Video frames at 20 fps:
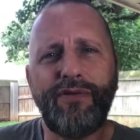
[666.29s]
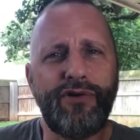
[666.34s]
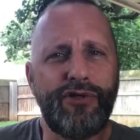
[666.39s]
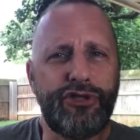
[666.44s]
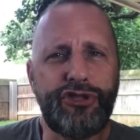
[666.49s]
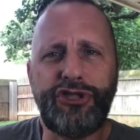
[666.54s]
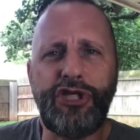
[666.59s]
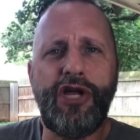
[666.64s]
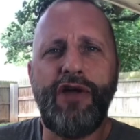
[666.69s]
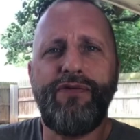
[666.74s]
or a
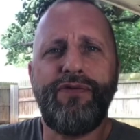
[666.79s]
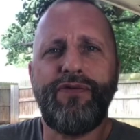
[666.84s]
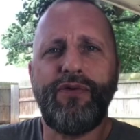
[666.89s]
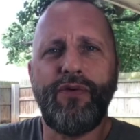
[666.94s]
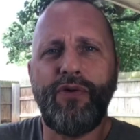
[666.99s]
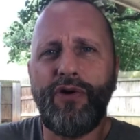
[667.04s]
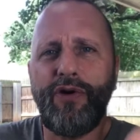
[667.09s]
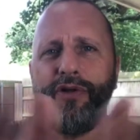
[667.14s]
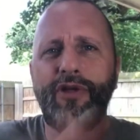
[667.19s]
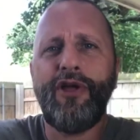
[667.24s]
GIF
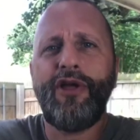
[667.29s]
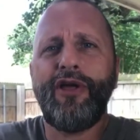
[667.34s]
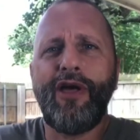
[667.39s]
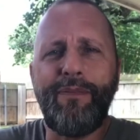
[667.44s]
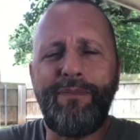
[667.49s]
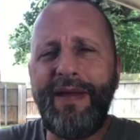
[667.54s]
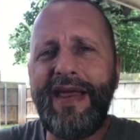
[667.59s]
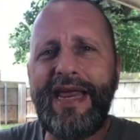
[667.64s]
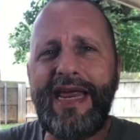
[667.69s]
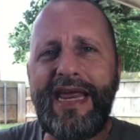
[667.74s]
or a
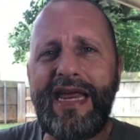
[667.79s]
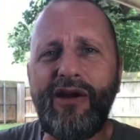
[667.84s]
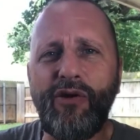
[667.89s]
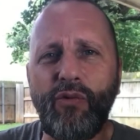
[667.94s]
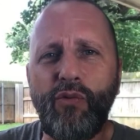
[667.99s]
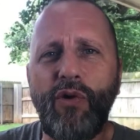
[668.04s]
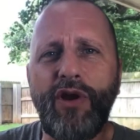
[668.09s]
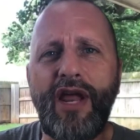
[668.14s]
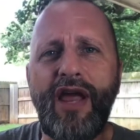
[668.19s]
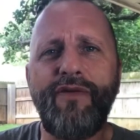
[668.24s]
ping or
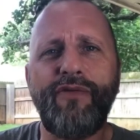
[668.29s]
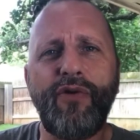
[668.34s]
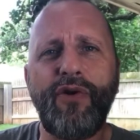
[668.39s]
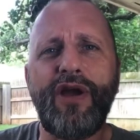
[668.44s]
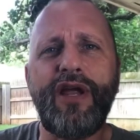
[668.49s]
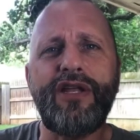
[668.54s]
whatever,